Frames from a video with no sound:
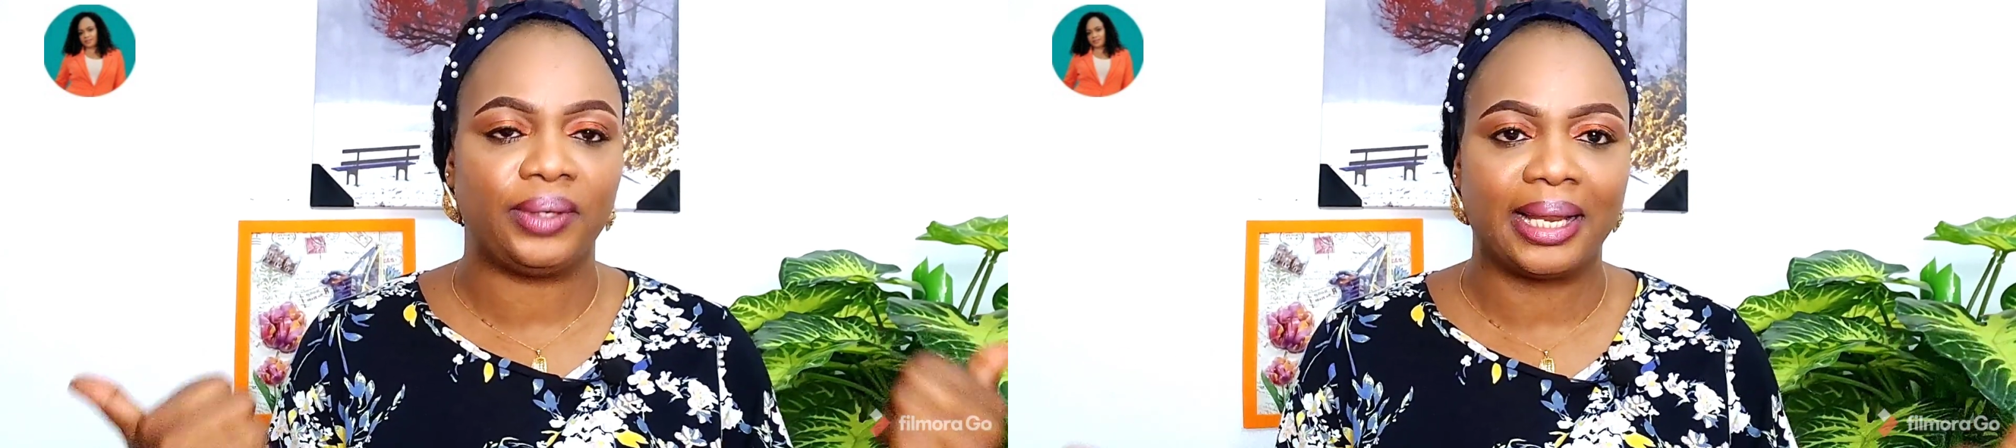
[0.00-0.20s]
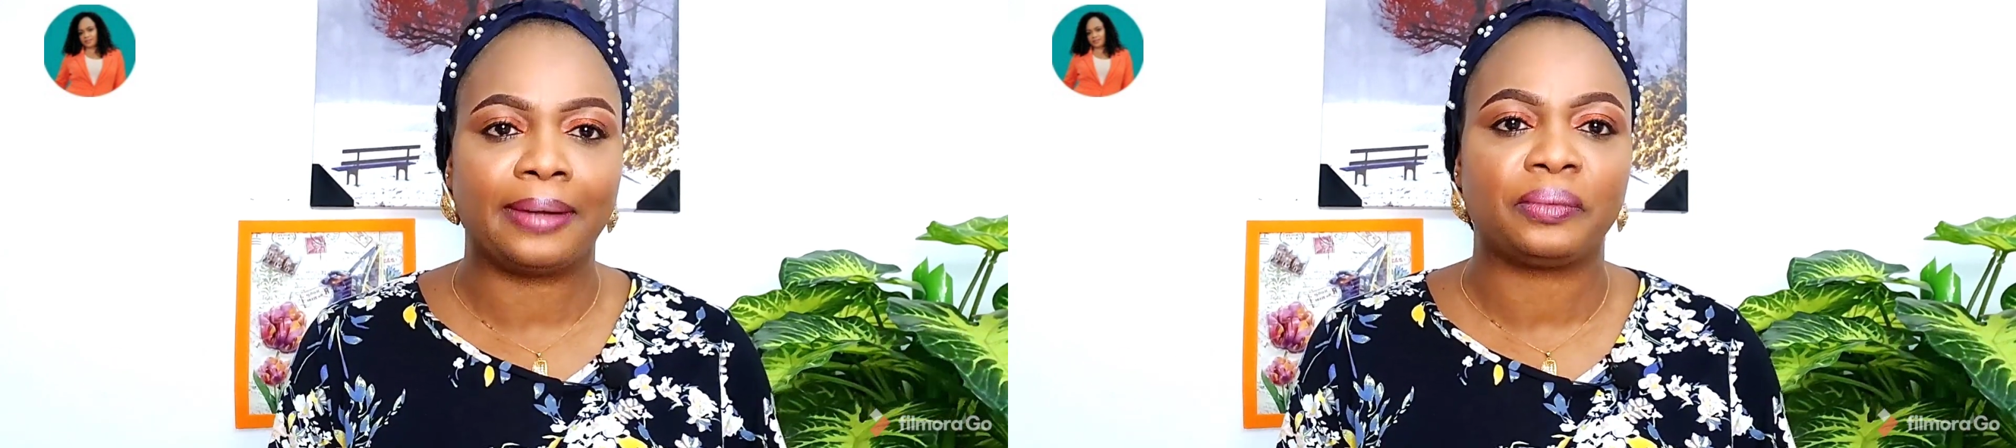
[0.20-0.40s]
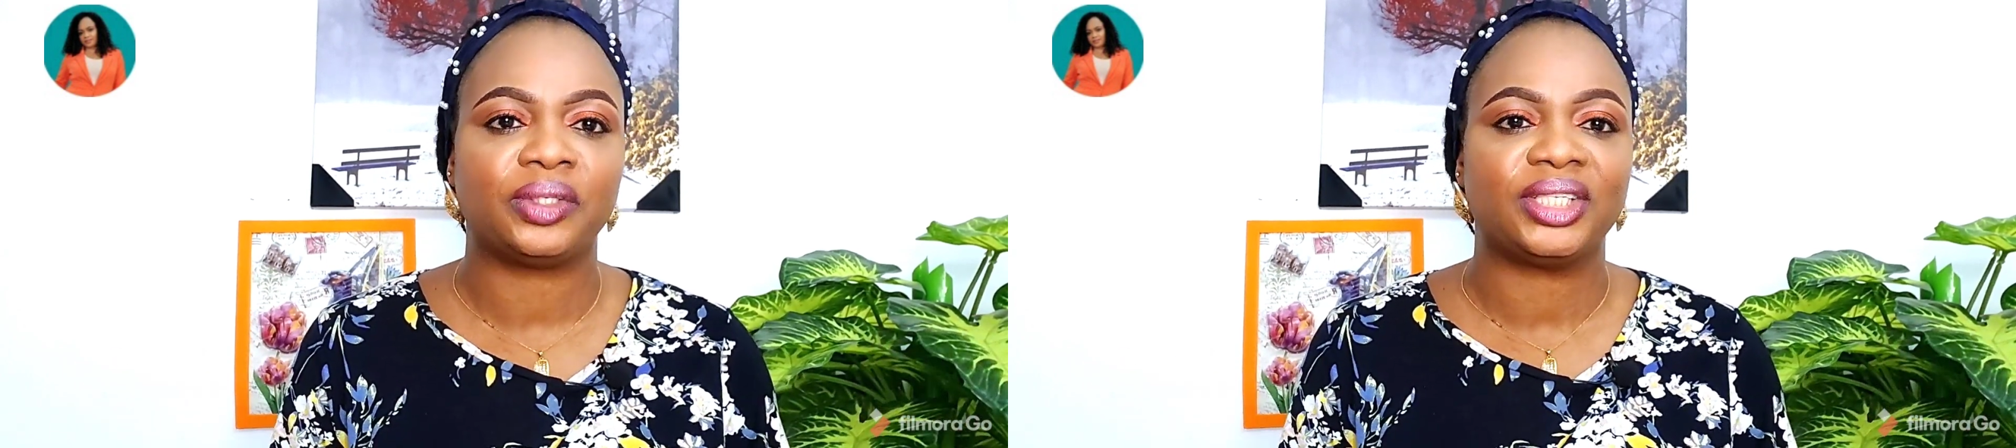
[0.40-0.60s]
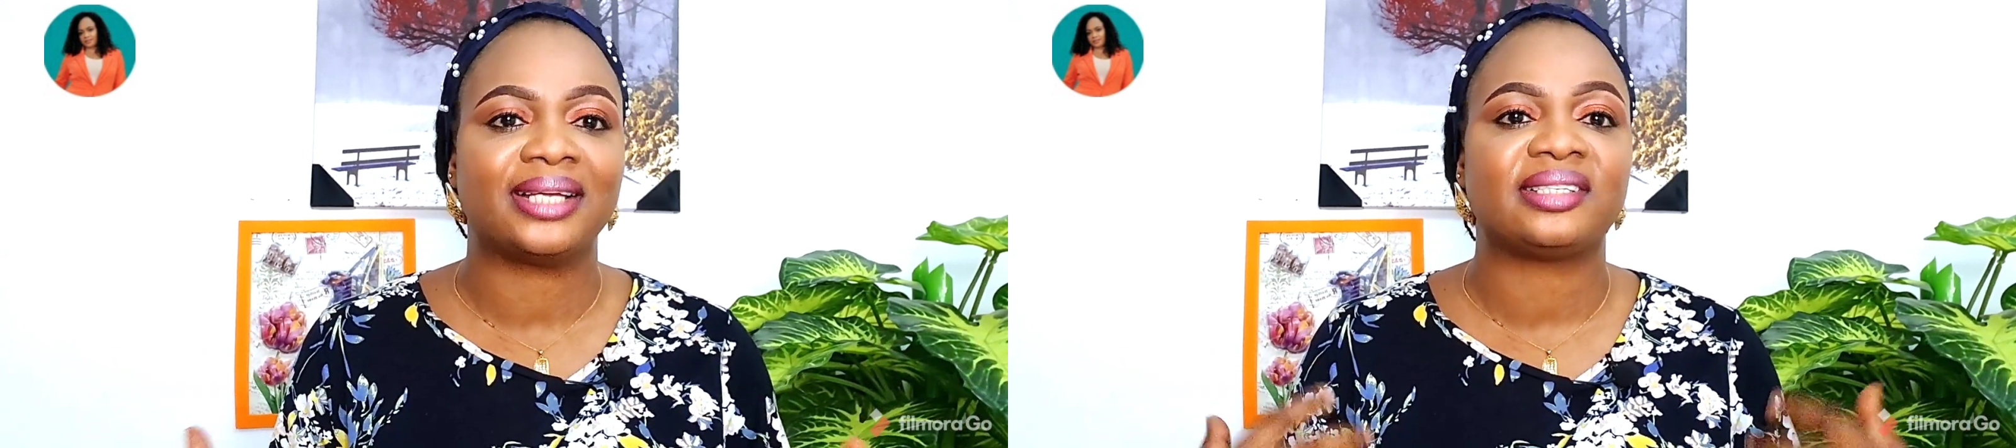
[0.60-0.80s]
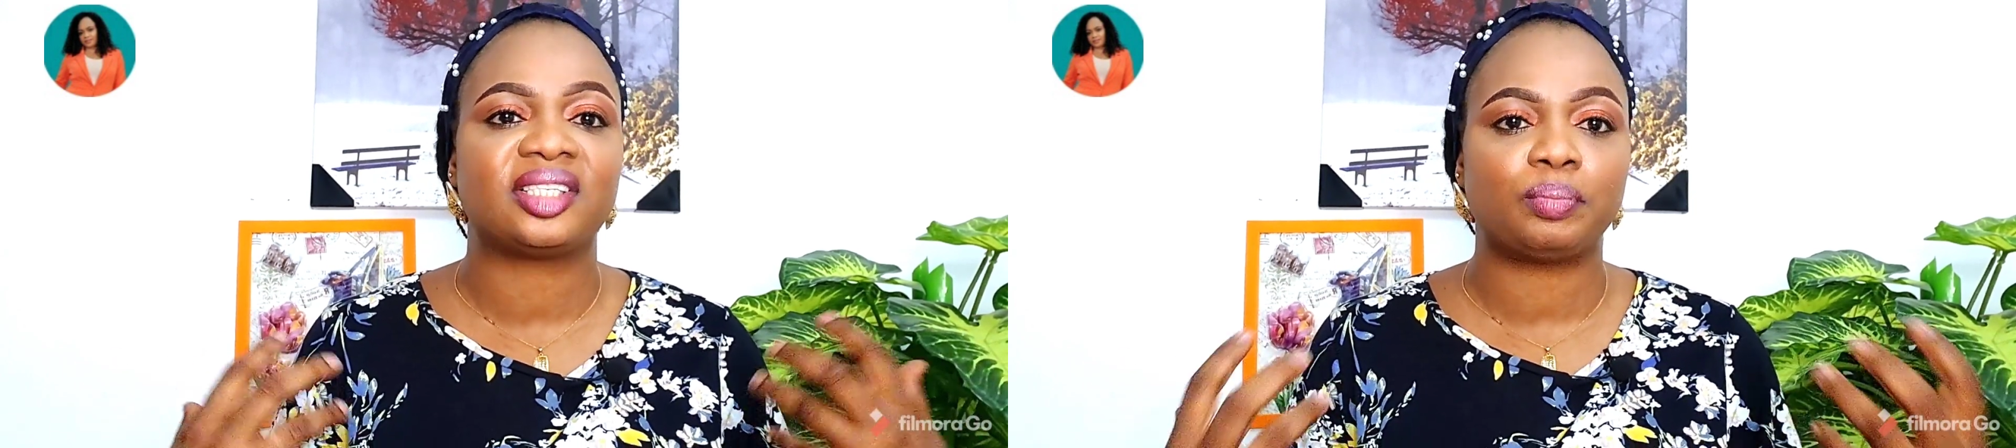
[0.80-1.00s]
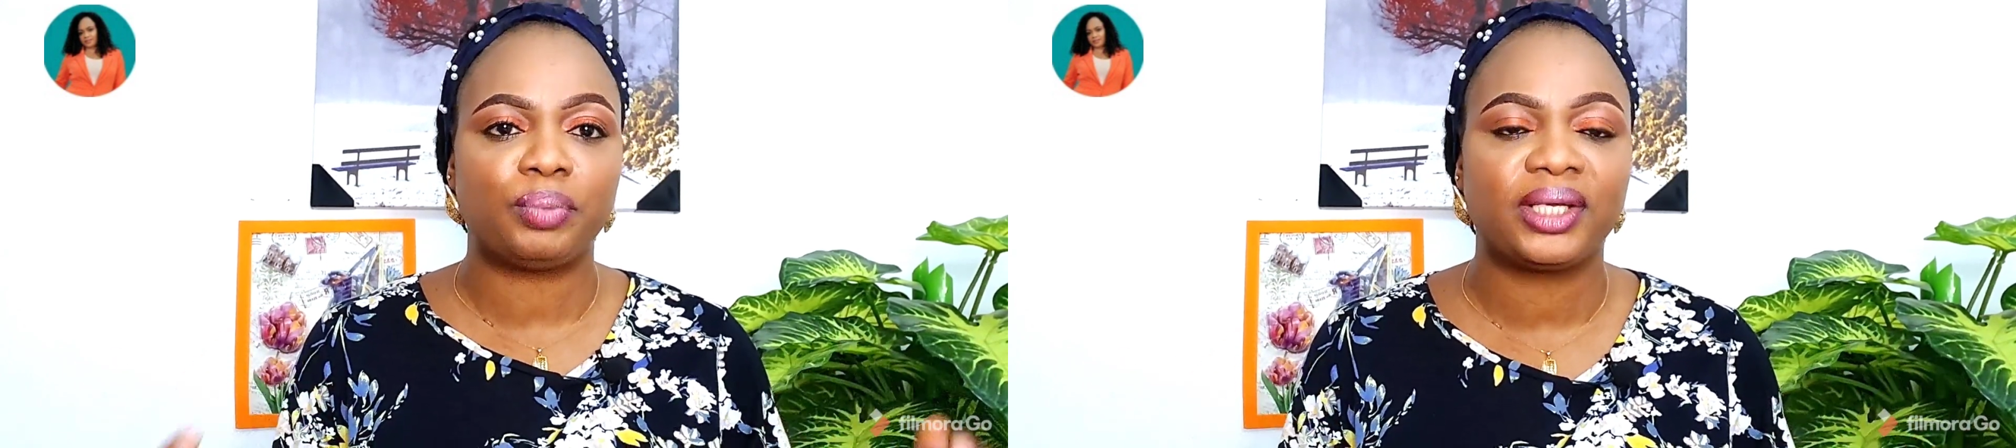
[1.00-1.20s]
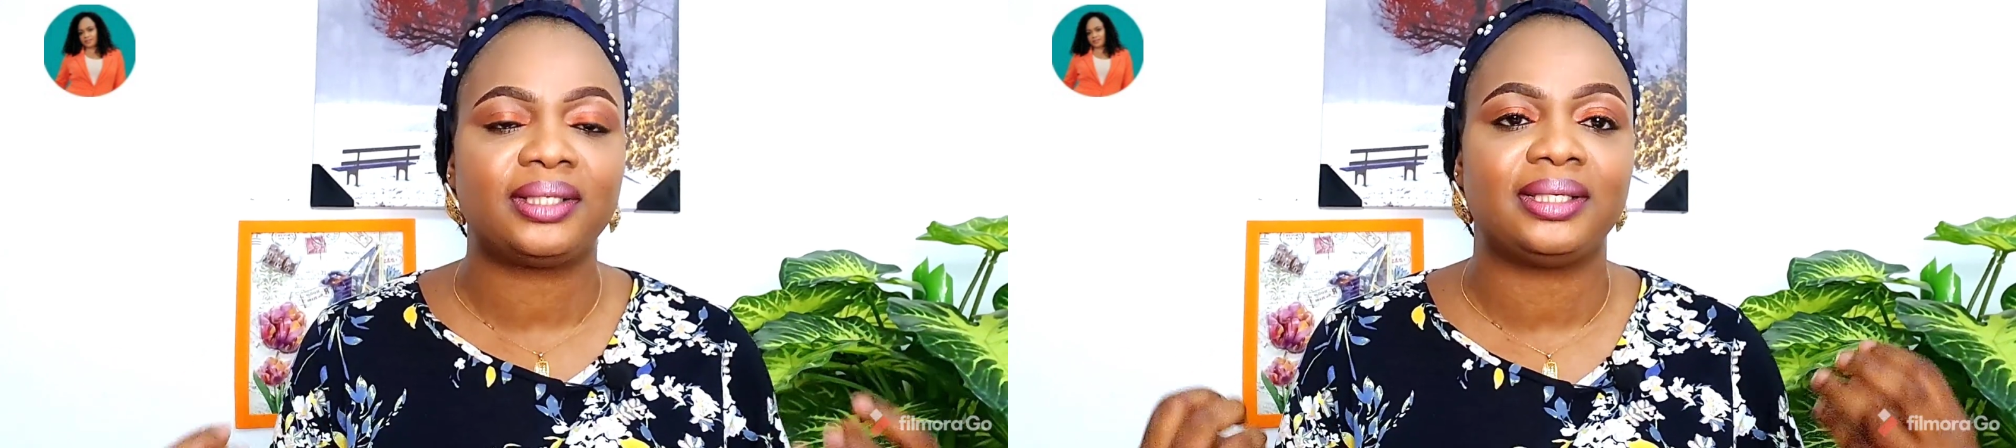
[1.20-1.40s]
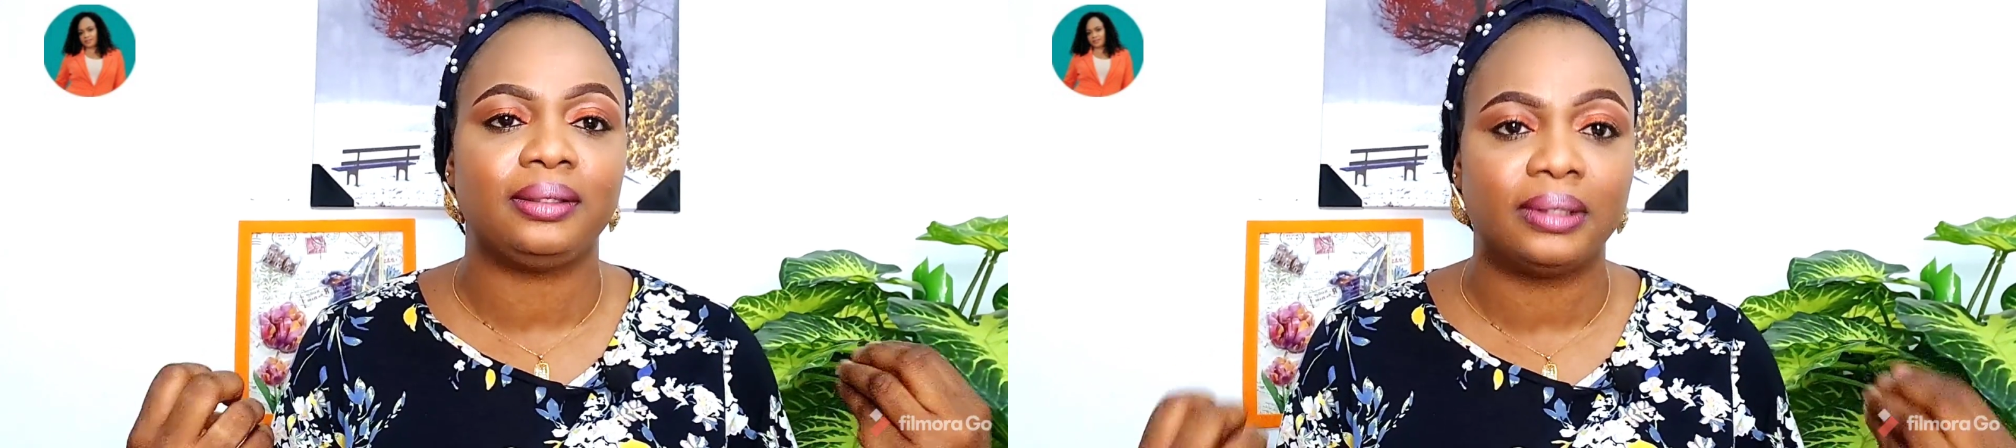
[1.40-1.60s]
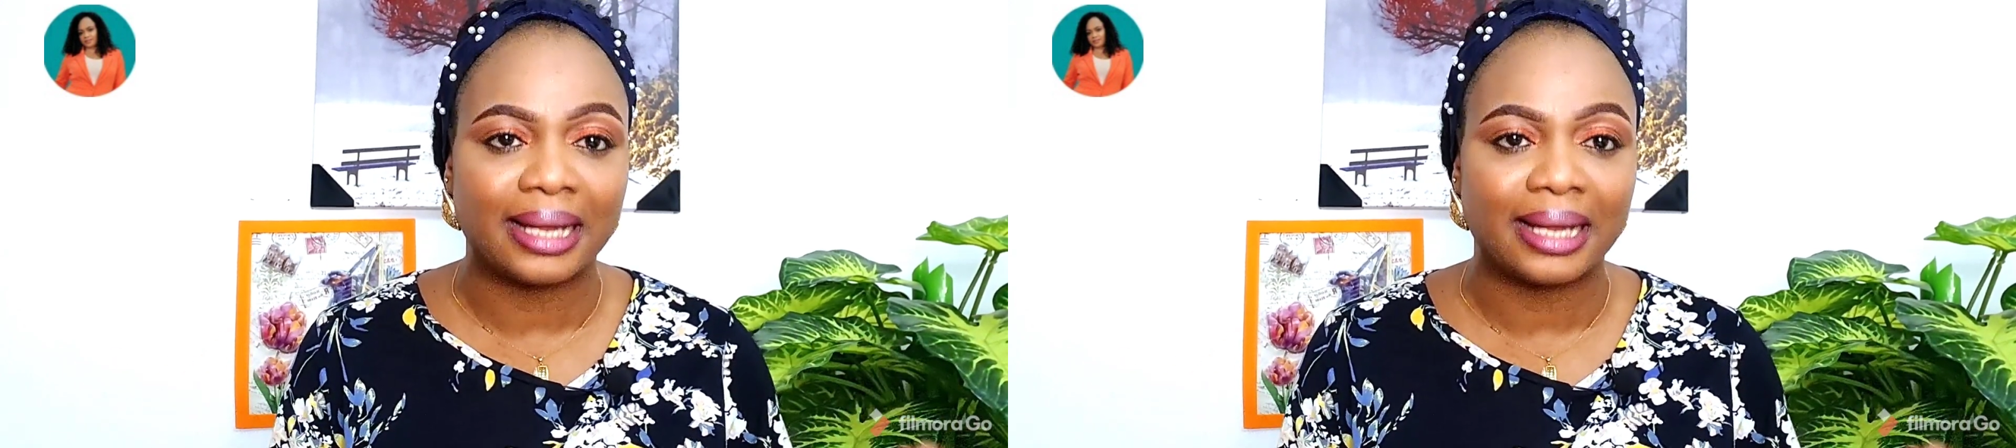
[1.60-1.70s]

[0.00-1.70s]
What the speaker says: language and speak the